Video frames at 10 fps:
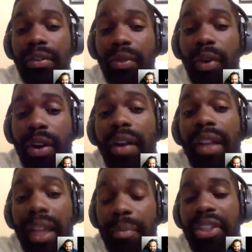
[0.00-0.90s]
see LeVar.
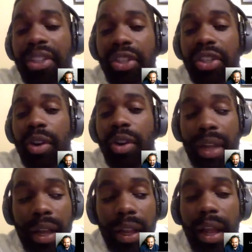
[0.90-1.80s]
Don't let me show
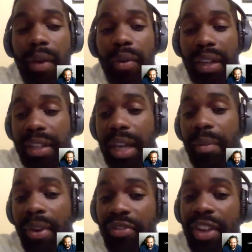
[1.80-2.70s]
up to LA when I
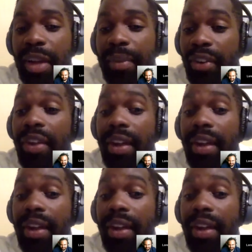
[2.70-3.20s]
take my family on